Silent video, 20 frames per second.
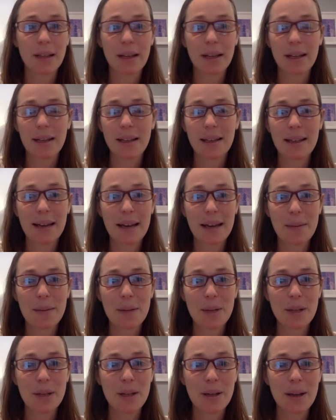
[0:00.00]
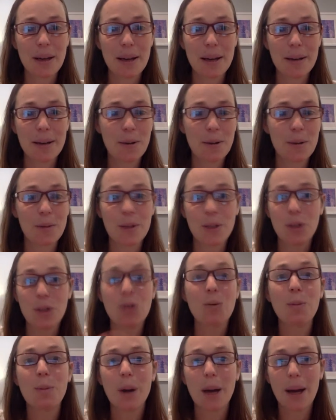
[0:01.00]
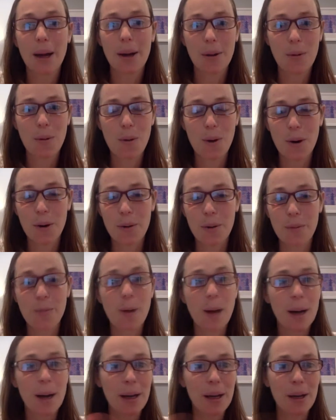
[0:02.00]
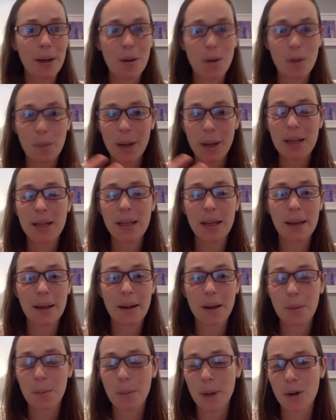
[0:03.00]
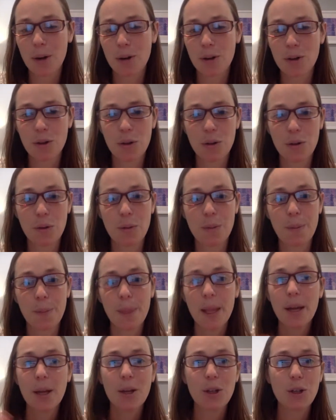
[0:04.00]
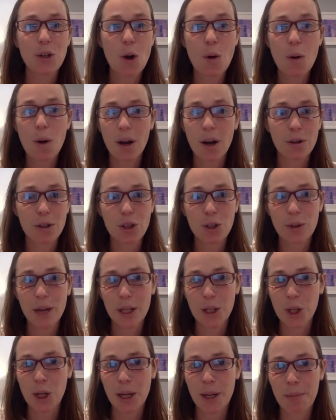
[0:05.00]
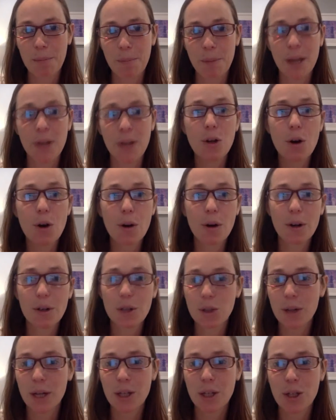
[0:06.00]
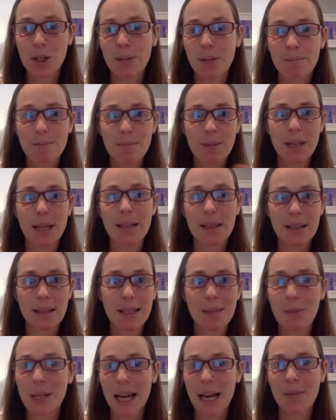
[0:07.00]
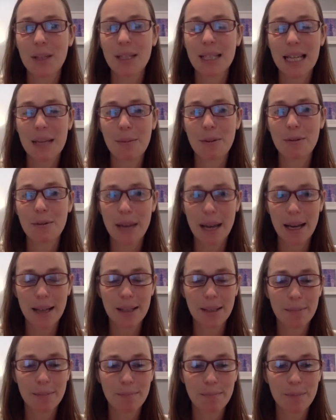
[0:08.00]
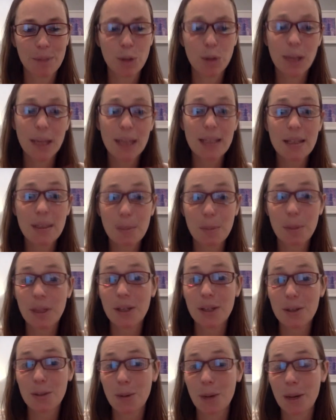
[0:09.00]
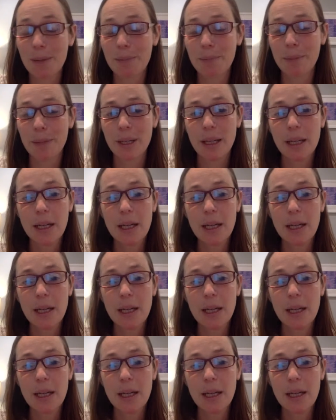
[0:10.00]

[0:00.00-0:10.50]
like uh, you know zumba or running or biking compared to yoga or stretching and yoga or stretching doesn't seem to have the same effect so that's the biggest one